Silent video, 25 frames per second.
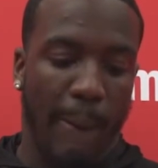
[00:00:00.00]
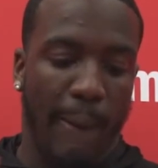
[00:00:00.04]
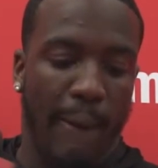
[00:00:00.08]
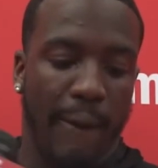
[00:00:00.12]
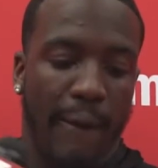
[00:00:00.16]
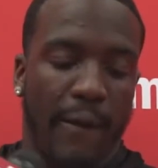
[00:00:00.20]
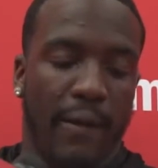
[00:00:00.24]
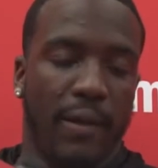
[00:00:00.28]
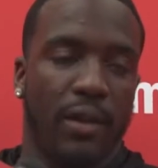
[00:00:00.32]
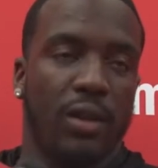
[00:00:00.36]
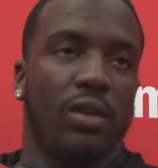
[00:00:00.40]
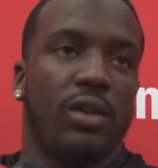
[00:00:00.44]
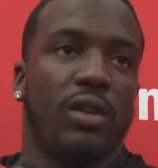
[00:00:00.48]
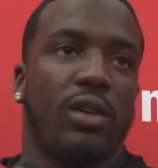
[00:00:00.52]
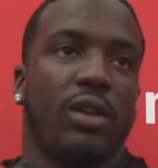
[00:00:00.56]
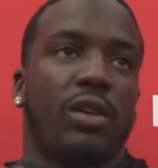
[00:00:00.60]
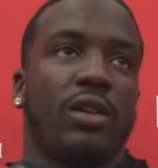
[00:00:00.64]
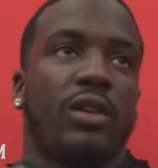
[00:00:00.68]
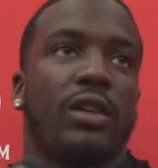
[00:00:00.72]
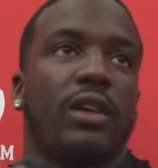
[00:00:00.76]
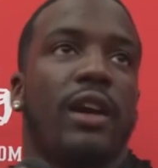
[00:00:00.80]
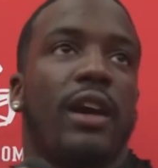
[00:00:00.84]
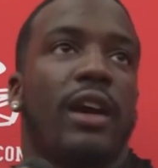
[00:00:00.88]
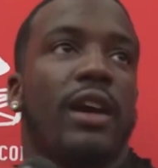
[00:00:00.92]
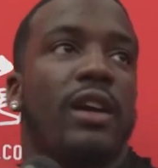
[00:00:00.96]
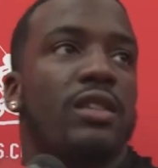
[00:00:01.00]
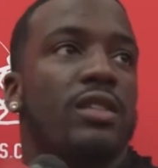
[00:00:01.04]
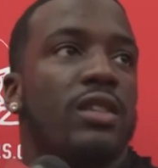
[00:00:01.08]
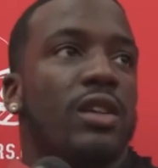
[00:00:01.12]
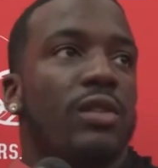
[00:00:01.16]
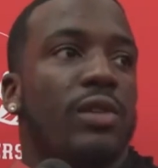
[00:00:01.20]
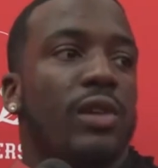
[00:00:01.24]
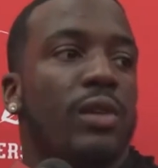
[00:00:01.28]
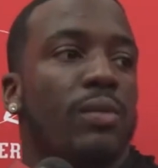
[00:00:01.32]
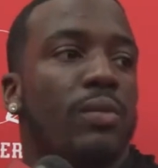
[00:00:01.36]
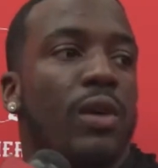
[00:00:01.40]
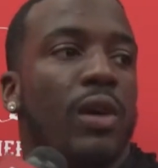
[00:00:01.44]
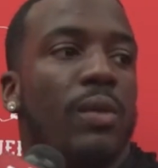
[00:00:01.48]
Yeah, knowing the older guys, they
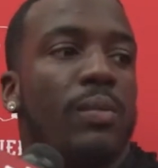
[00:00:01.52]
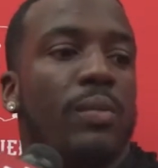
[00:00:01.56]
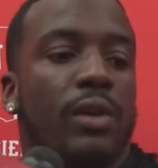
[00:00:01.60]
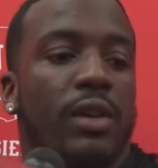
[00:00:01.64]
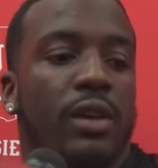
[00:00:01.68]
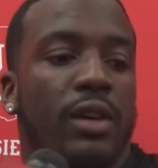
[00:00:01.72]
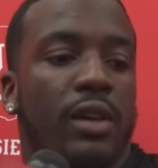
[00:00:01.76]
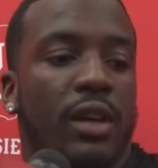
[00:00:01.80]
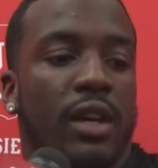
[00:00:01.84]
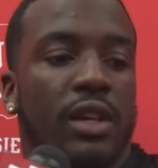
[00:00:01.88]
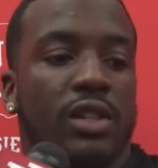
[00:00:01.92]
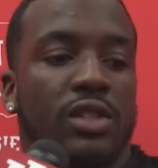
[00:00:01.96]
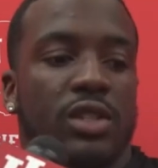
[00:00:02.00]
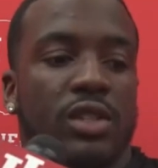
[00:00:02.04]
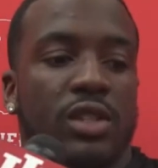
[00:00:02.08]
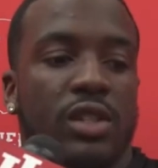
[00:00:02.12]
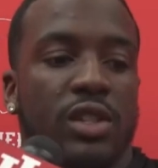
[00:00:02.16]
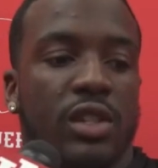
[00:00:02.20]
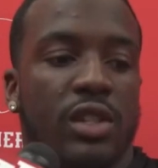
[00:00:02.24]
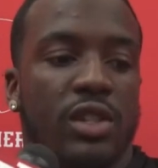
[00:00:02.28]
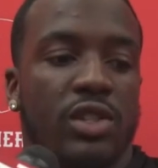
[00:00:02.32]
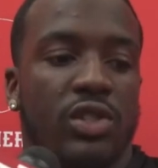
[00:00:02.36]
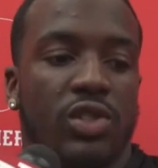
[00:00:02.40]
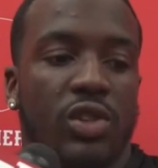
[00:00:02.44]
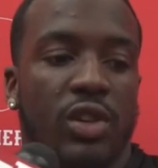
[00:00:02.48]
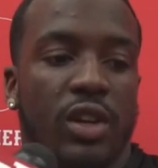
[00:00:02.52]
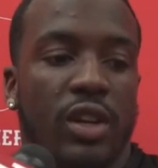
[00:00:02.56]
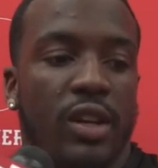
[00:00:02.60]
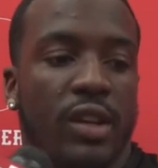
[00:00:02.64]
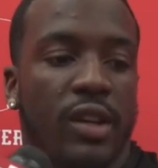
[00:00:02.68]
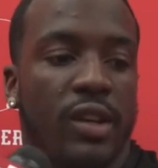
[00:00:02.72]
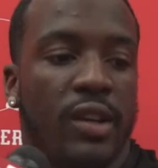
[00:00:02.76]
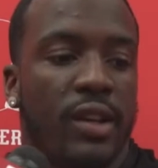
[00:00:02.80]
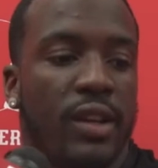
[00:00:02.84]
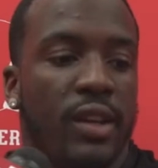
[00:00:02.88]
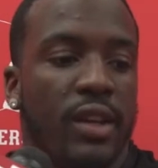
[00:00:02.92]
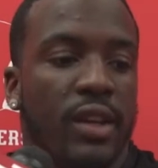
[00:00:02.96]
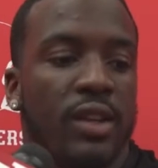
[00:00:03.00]
really brought me in, Ashawn, Dre.
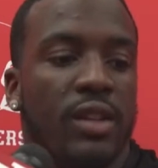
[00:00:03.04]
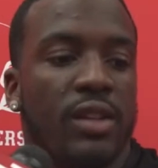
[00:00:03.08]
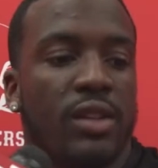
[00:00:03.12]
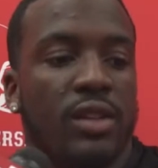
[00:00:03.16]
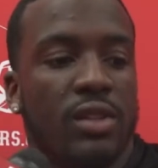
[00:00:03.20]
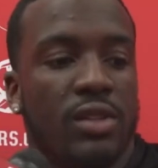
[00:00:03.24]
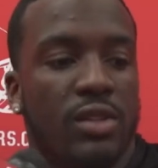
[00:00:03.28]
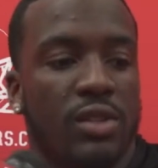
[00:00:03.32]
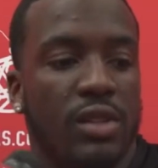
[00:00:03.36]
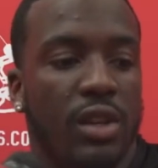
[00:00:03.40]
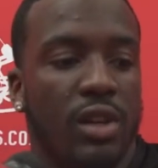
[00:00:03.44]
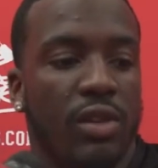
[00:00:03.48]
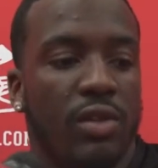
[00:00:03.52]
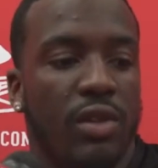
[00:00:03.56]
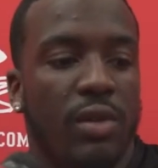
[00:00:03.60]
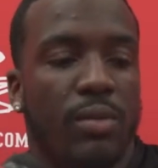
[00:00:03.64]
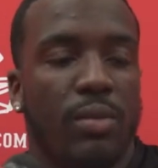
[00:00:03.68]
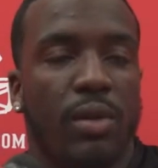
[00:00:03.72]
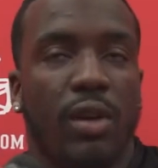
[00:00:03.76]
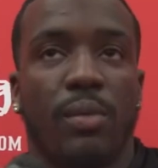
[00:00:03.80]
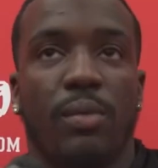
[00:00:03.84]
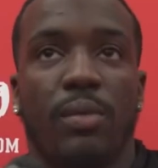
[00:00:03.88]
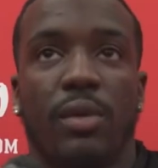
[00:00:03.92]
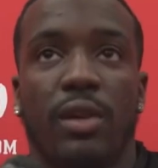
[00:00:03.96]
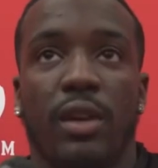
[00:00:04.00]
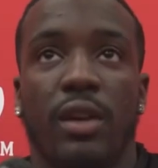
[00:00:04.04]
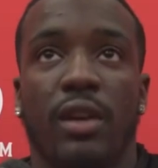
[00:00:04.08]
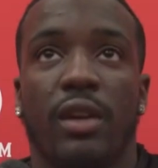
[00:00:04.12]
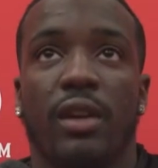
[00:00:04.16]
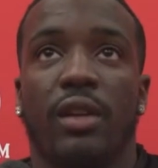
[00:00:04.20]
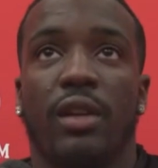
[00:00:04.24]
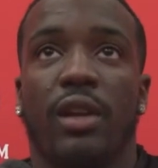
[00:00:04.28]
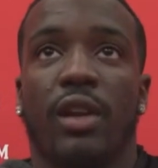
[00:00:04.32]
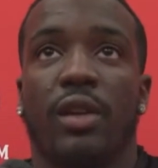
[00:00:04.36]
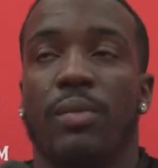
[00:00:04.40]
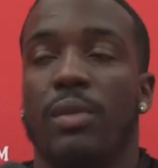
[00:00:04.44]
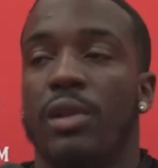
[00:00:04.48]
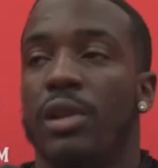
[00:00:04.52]
So they really brought me in,
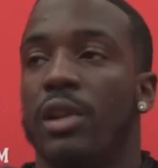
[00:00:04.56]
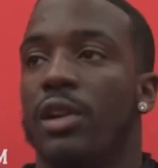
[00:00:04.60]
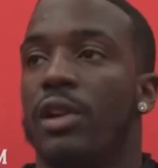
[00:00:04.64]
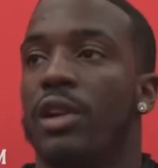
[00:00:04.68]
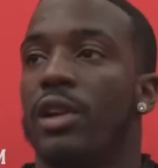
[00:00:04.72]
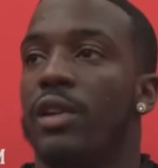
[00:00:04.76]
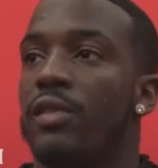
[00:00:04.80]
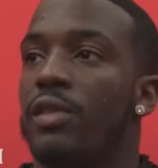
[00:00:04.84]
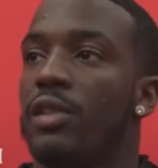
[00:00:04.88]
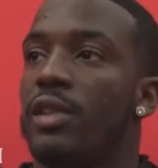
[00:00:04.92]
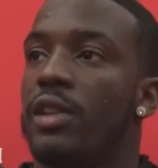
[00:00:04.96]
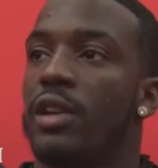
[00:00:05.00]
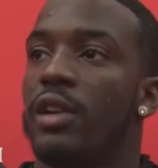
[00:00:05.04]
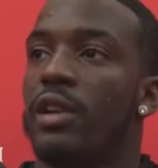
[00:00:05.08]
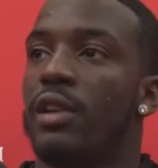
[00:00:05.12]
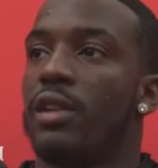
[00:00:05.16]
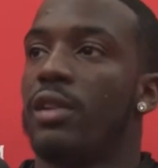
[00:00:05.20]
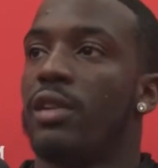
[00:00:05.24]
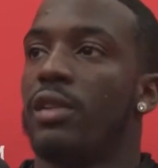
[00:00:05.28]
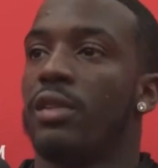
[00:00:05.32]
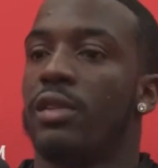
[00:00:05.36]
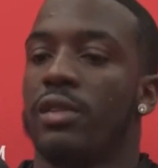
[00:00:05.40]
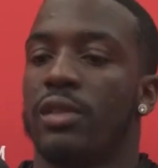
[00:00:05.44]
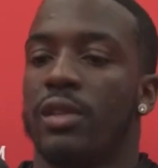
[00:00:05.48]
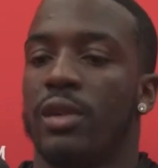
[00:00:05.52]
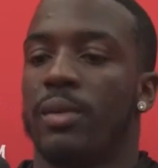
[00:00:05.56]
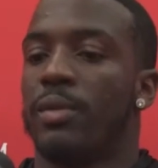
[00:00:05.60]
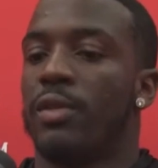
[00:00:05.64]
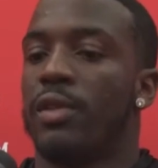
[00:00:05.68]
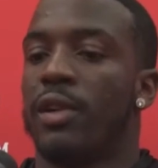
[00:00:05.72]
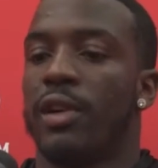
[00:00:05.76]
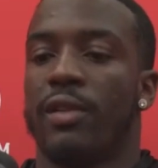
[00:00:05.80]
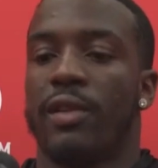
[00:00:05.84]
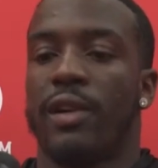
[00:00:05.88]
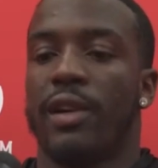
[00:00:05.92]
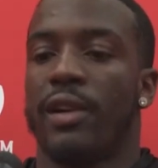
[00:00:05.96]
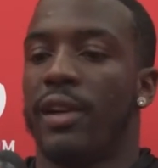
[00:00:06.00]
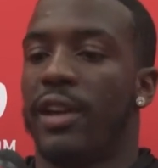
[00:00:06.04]
helped me learn everything, learn my way
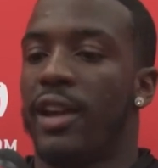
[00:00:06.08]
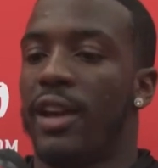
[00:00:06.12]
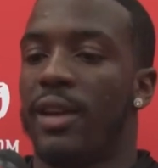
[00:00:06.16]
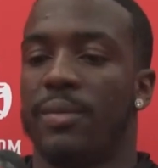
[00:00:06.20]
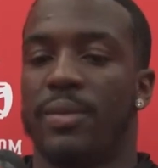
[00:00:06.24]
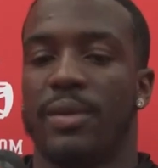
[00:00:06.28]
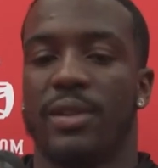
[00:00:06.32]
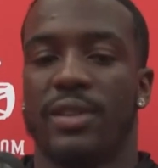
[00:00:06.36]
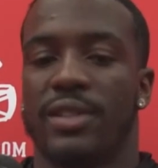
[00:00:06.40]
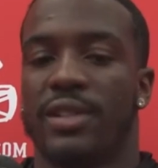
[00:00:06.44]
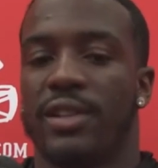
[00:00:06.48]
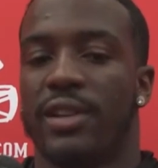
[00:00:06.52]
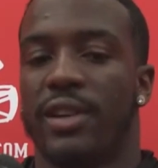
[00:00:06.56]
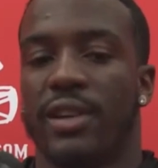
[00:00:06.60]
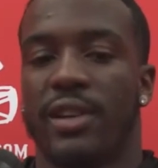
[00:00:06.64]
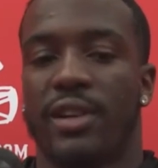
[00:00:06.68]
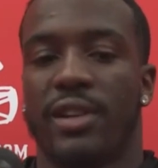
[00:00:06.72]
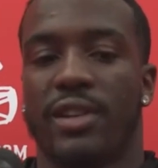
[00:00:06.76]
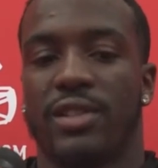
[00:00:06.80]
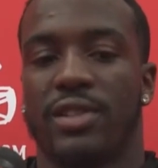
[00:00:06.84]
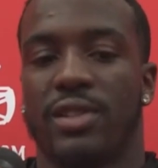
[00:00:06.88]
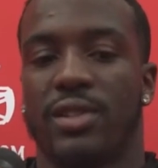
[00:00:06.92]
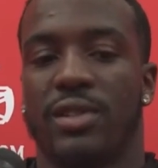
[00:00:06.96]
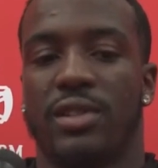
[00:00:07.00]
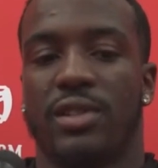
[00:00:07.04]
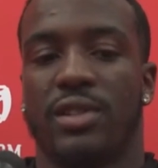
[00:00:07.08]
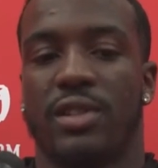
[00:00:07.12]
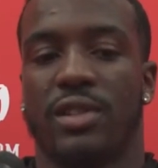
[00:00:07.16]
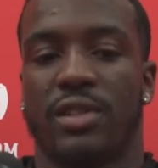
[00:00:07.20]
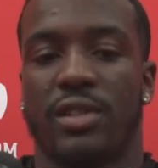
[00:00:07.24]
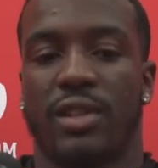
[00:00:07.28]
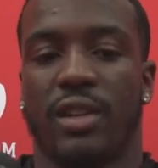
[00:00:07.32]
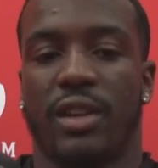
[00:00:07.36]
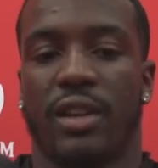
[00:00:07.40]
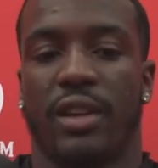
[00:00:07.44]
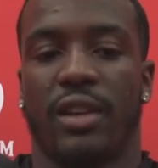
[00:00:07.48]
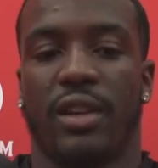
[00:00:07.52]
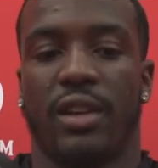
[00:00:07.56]
around campus and all that. So it's
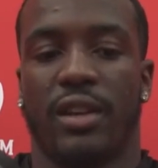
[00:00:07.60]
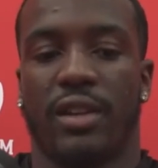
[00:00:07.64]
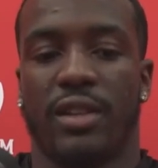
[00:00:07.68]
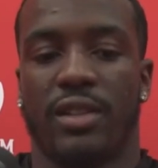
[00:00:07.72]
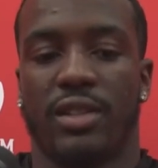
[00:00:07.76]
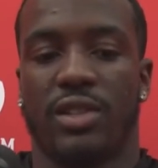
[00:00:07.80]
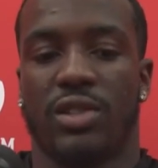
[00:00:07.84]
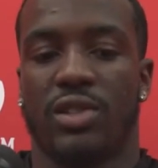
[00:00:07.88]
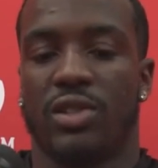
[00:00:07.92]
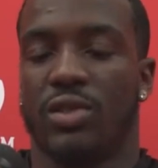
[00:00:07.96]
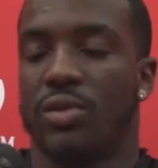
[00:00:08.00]
just a